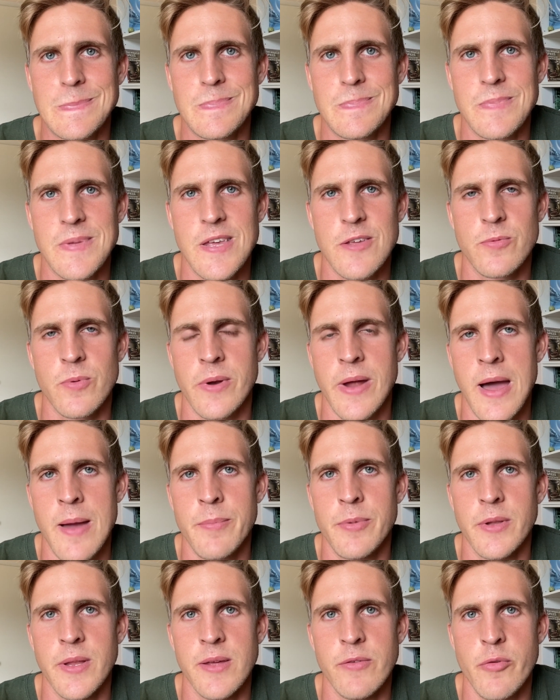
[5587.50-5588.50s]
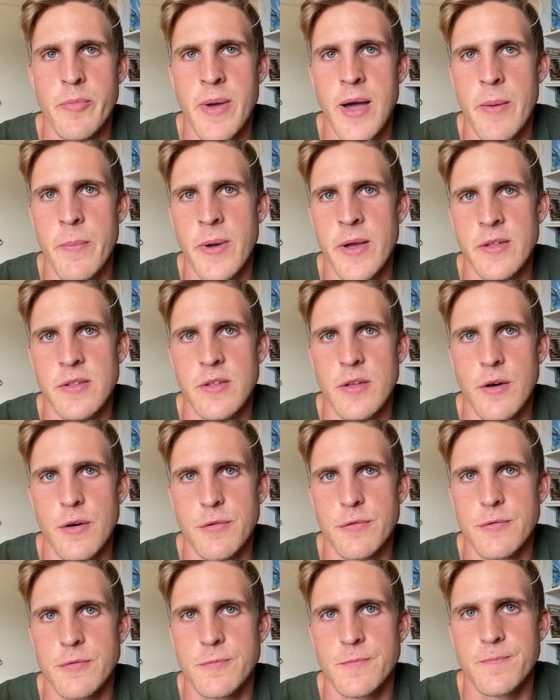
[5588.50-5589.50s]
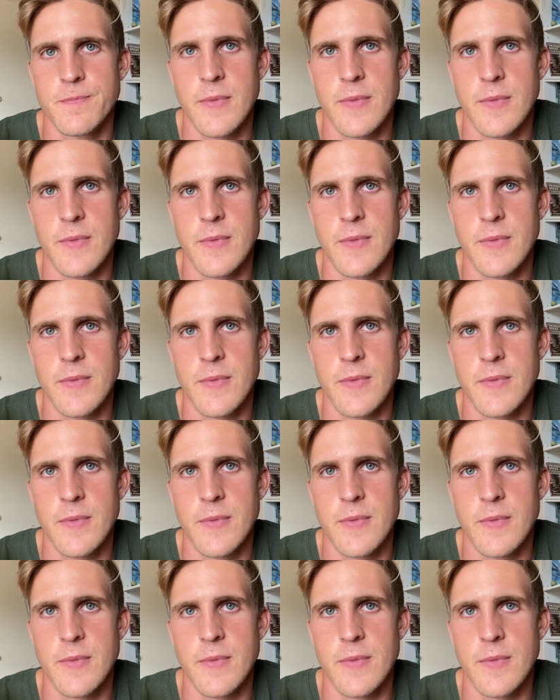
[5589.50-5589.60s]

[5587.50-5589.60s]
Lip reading: Here's what I believe about myself.